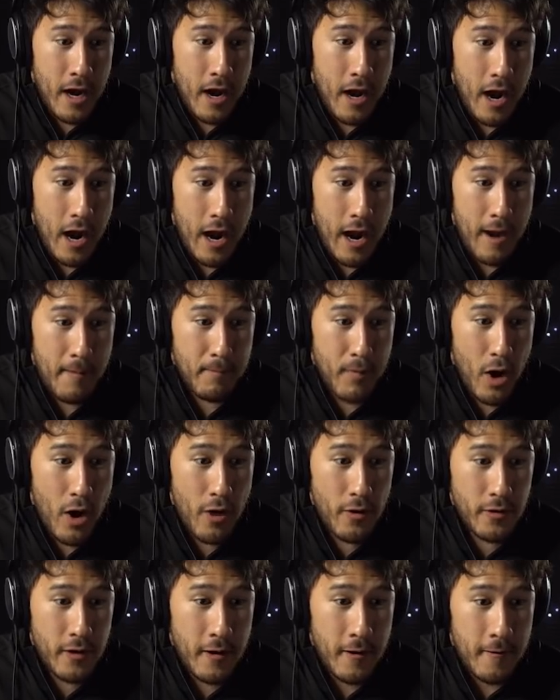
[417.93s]
I am
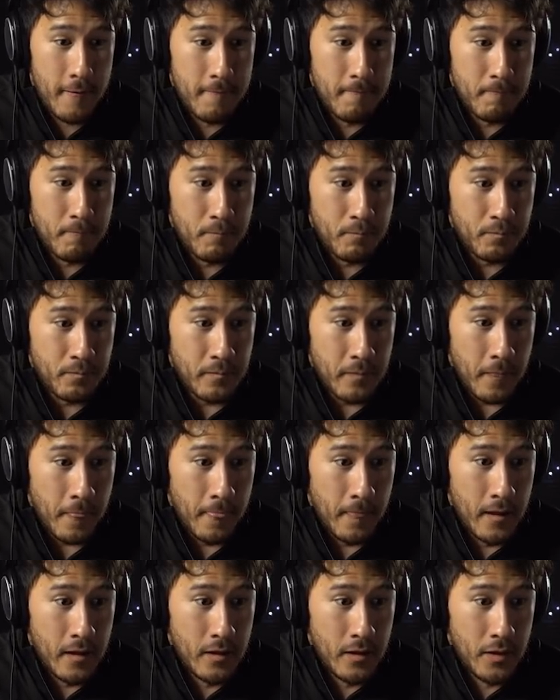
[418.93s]
boned.
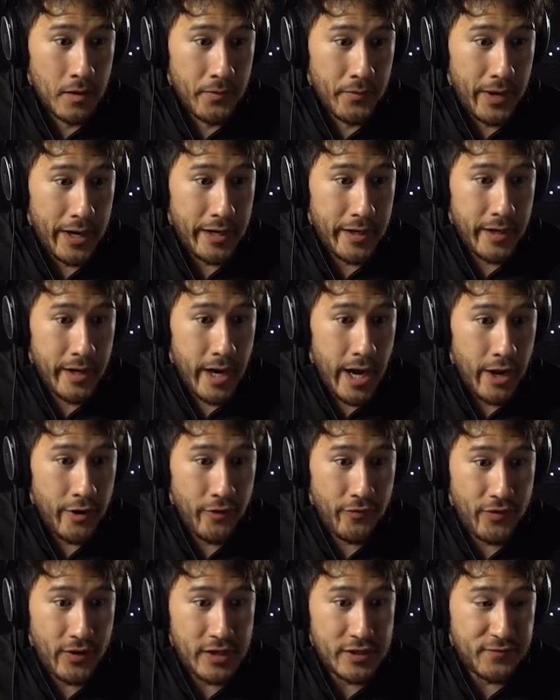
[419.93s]
Wait, I
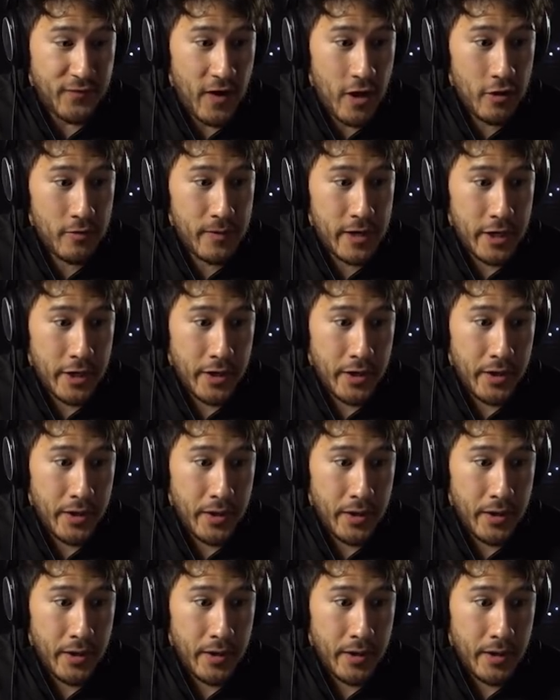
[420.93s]
don't think he's following me.
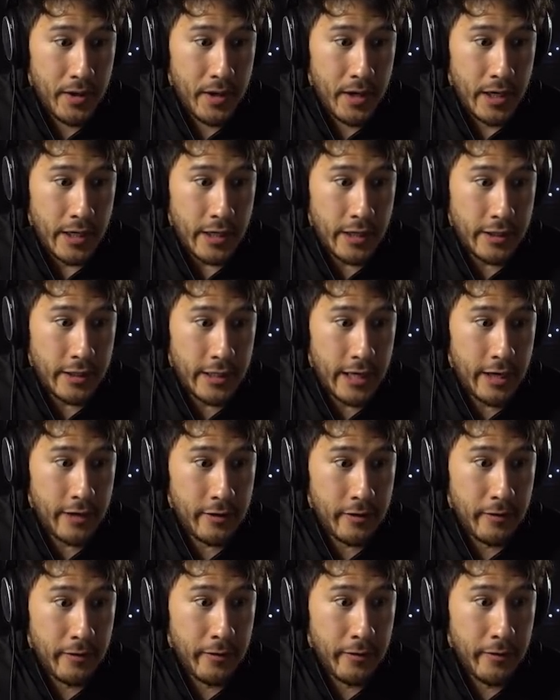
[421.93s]
I gotta get out of here.